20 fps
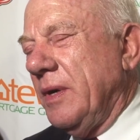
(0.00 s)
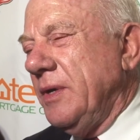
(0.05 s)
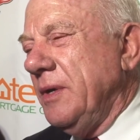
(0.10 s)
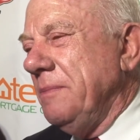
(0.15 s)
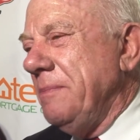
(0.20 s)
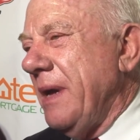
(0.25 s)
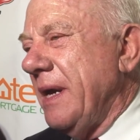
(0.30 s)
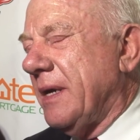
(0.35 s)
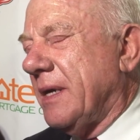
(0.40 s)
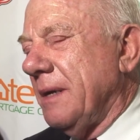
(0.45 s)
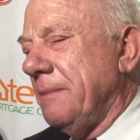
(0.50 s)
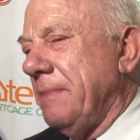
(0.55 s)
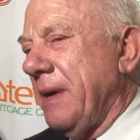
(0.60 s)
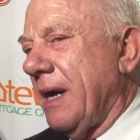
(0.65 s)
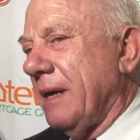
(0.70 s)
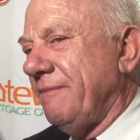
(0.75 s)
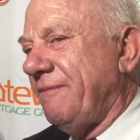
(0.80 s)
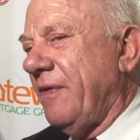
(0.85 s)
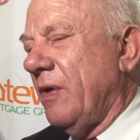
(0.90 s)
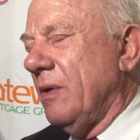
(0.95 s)
Well, you make it
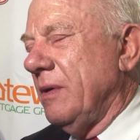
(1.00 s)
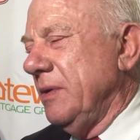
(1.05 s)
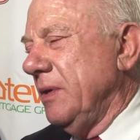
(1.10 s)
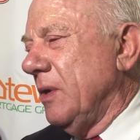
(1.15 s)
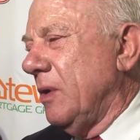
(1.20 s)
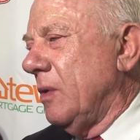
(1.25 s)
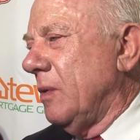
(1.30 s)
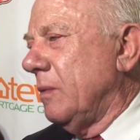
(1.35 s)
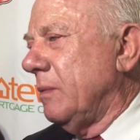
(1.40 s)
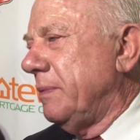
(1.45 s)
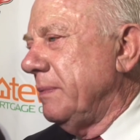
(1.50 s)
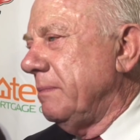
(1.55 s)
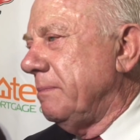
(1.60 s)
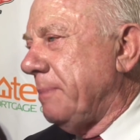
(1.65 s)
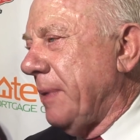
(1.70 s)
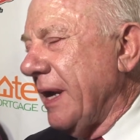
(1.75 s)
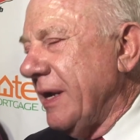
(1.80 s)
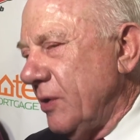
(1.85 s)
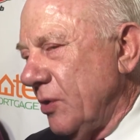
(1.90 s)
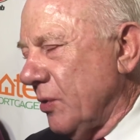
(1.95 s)
about,
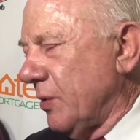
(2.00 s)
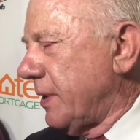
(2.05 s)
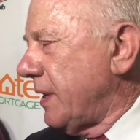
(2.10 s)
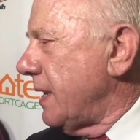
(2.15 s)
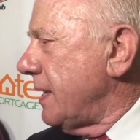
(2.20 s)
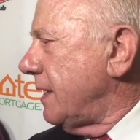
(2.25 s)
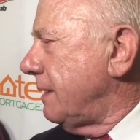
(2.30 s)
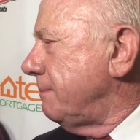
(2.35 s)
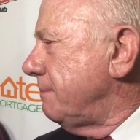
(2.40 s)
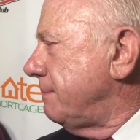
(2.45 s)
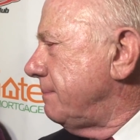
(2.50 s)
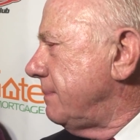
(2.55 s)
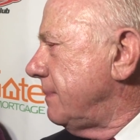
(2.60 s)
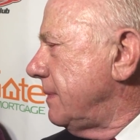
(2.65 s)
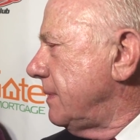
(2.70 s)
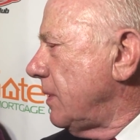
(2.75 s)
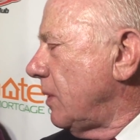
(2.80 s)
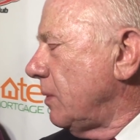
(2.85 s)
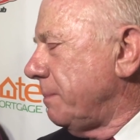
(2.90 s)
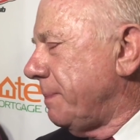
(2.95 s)
play your game.
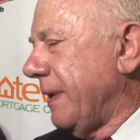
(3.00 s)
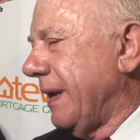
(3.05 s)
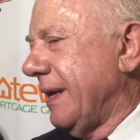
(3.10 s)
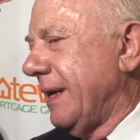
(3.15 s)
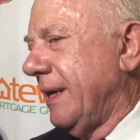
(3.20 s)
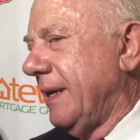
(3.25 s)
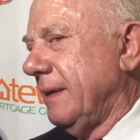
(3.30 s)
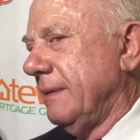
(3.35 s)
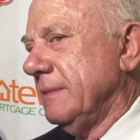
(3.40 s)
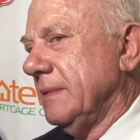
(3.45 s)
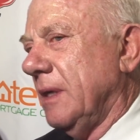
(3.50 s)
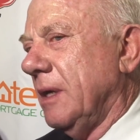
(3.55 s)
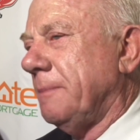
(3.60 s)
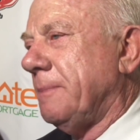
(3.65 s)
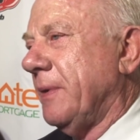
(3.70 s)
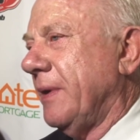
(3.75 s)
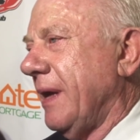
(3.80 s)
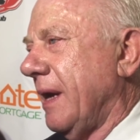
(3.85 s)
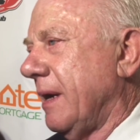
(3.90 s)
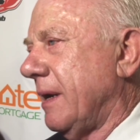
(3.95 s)
Don't play
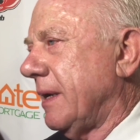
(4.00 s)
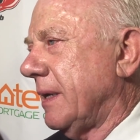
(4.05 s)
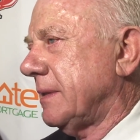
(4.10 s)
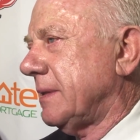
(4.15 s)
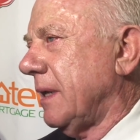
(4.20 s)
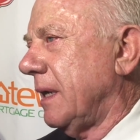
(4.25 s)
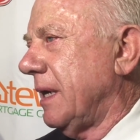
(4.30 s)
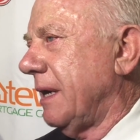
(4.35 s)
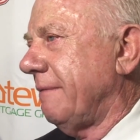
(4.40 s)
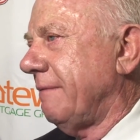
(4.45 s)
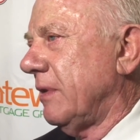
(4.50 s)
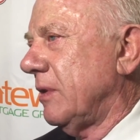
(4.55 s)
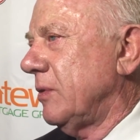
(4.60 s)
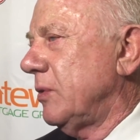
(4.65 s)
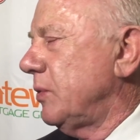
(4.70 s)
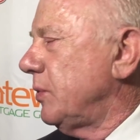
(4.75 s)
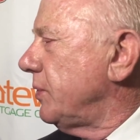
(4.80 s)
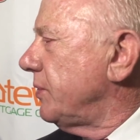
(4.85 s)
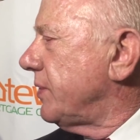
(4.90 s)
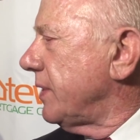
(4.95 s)
up or down at the level of
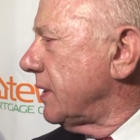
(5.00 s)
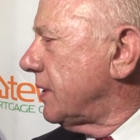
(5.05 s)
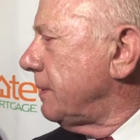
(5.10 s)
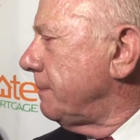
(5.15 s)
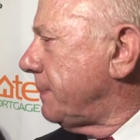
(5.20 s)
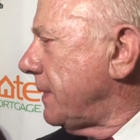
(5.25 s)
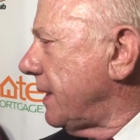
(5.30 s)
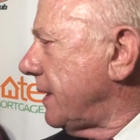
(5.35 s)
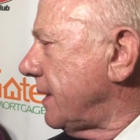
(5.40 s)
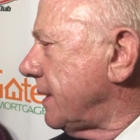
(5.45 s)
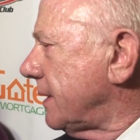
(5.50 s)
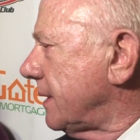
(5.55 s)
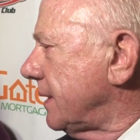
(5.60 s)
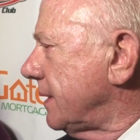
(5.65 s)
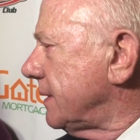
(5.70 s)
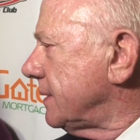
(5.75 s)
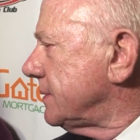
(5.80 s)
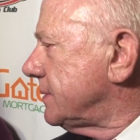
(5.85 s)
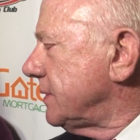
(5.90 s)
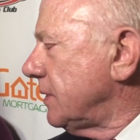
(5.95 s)
who you think you're playing
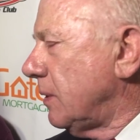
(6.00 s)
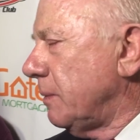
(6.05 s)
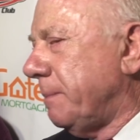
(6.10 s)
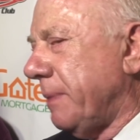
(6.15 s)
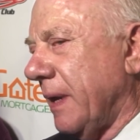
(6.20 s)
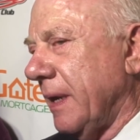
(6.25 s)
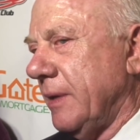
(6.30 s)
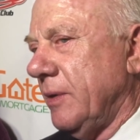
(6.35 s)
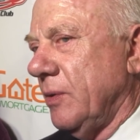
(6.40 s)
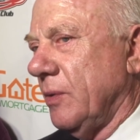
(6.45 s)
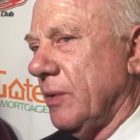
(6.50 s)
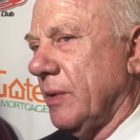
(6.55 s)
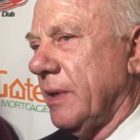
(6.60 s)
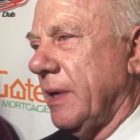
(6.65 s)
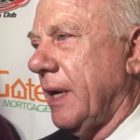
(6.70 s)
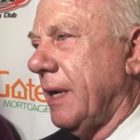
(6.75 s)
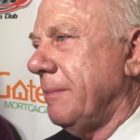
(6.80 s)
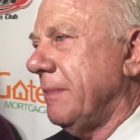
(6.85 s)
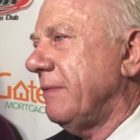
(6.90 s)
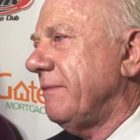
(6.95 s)
against. Play your
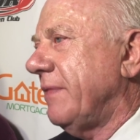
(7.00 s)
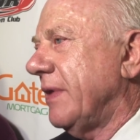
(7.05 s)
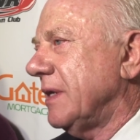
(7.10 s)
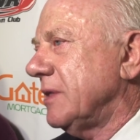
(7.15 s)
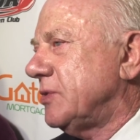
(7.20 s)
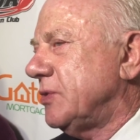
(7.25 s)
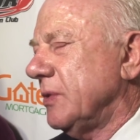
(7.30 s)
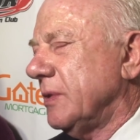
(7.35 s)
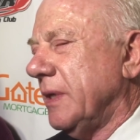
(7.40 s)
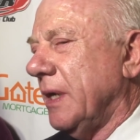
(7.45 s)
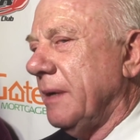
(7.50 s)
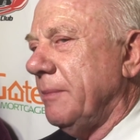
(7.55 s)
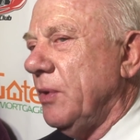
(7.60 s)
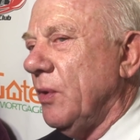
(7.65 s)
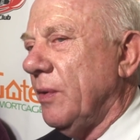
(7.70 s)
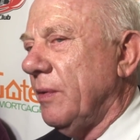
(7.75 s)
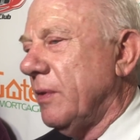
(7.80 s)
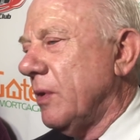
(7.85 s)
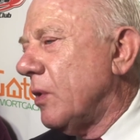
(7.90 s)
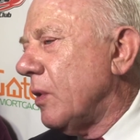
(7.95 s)
game, advance your game.
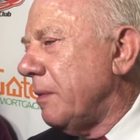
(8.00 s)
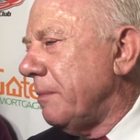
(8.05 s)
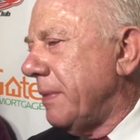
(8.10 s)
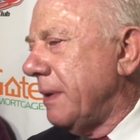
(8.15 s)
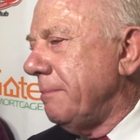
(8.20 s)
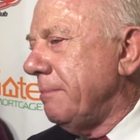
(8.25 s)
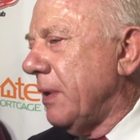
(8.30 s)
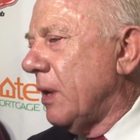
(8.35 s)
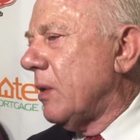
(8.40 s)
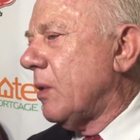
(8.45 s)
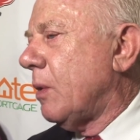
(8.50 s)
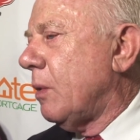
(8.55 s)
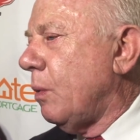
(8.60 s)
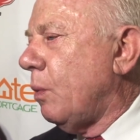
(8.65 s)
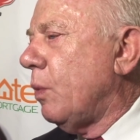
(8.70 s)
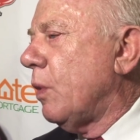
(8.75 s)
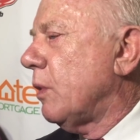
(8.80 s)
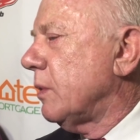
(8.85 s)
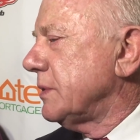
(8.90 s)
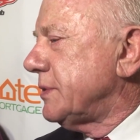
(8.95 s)
You're either going to be better
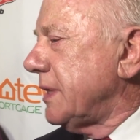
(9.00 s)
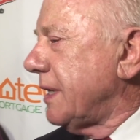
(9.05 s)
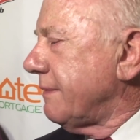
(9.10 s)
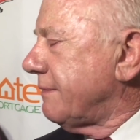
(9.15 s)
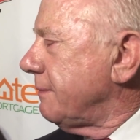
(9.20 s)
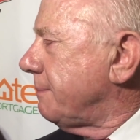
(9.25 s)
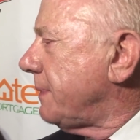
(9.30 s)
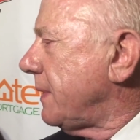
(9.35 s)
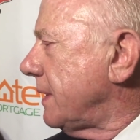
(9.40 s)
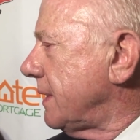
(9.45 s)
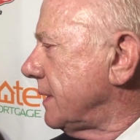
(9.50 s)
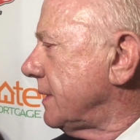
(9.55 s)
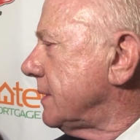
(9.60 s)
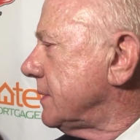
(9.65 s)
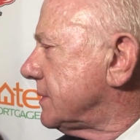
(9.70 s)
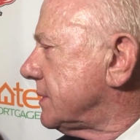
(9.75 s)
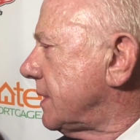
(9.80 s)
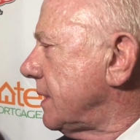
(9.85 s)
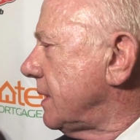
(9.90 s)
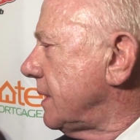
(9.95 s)
or worse after playing
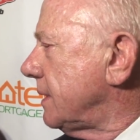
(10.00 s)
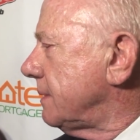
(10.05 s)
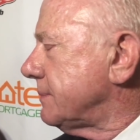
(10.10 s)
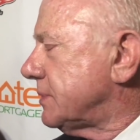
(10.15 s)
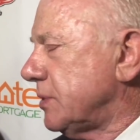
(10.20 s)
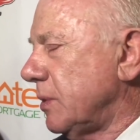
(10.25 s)
this game.